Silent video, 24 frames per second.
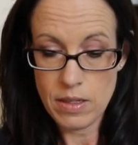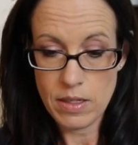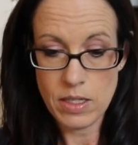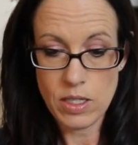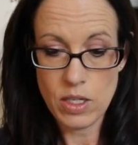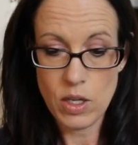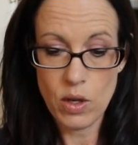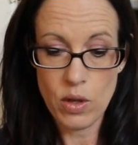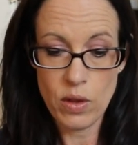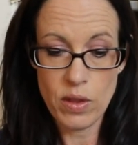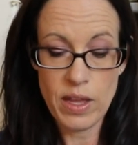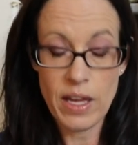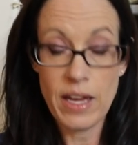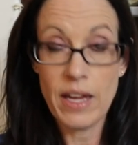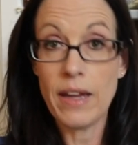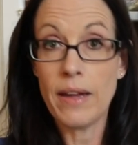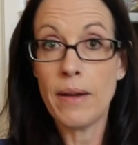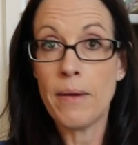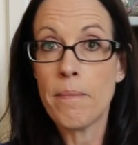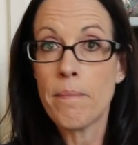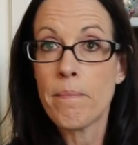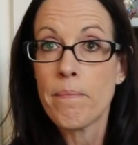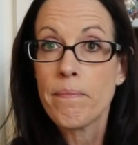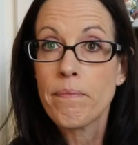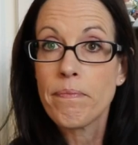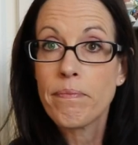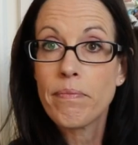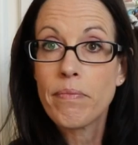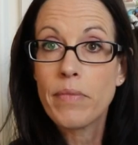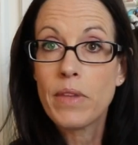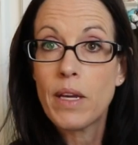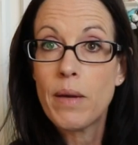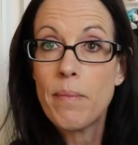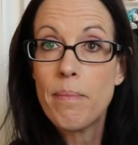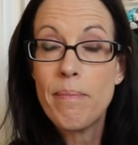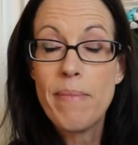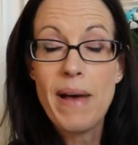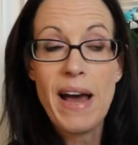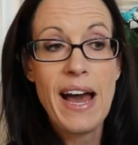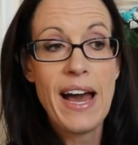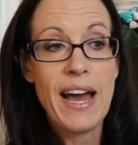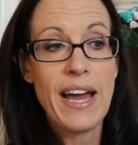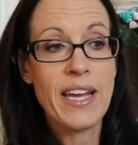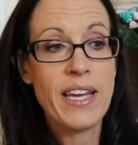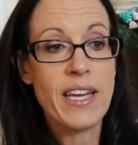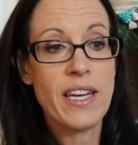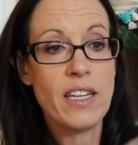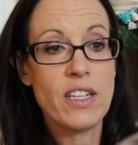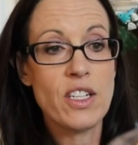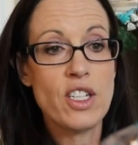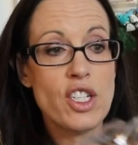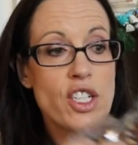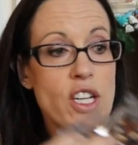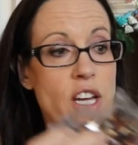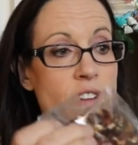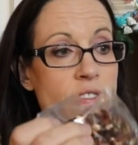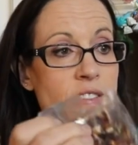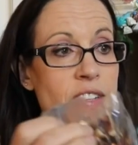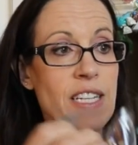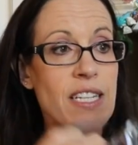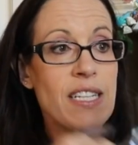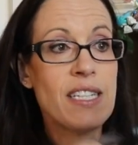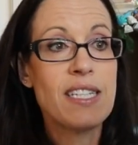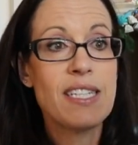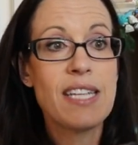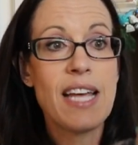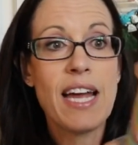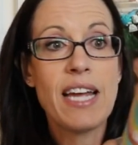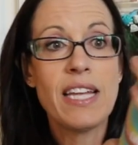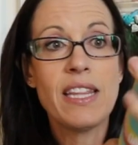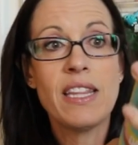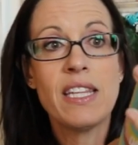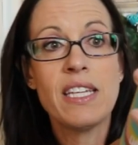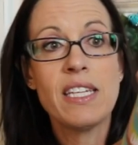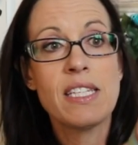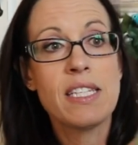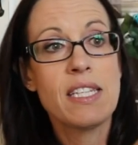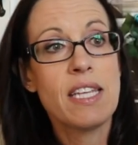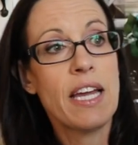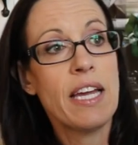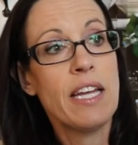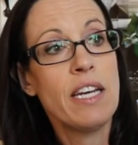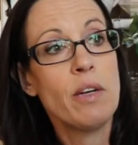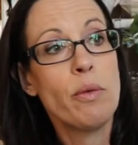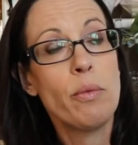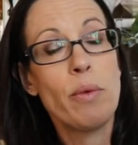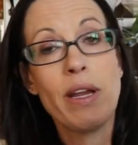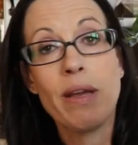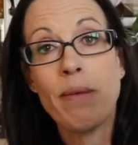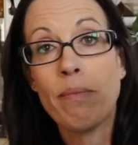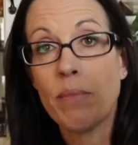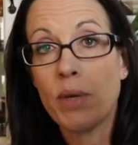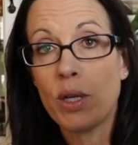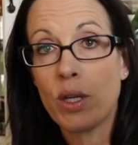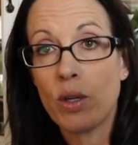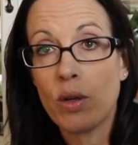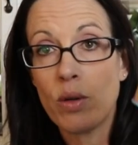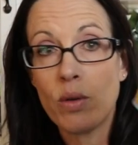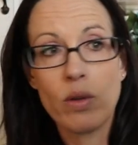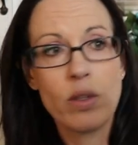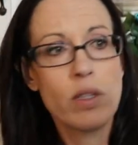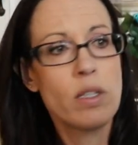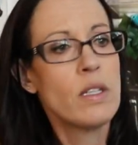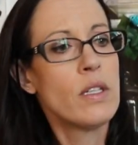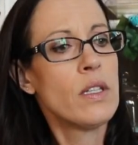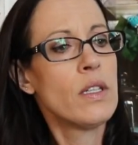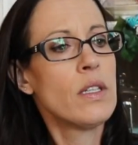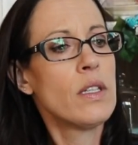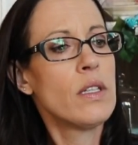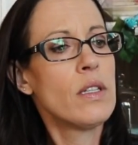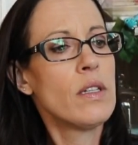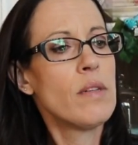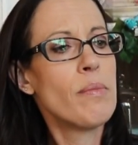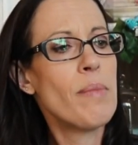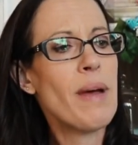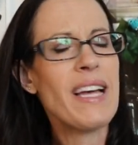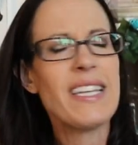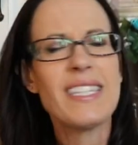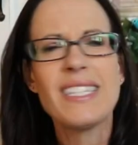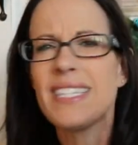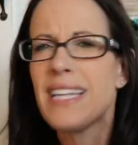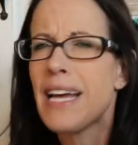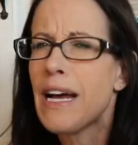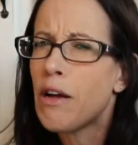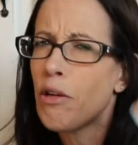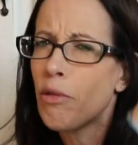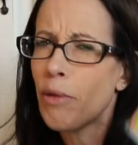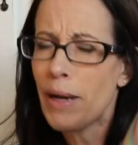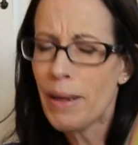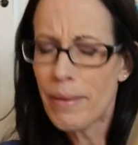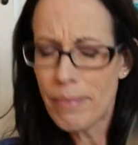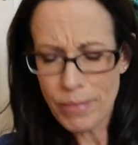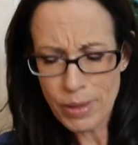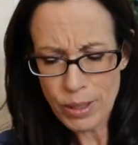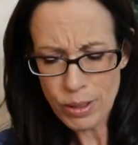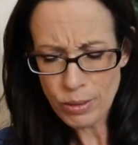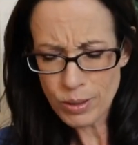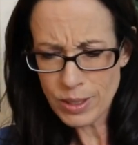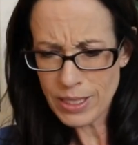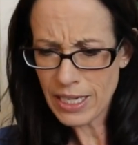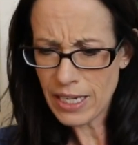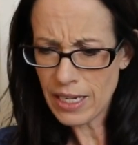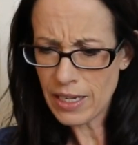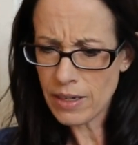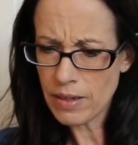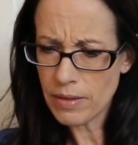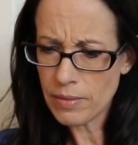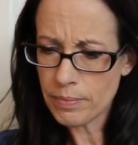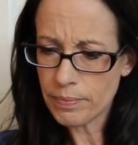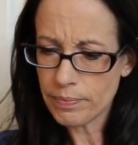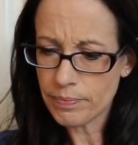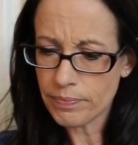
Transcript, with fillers: So the bag is shoved inside this kind of rainbow, pastel rainbow tin.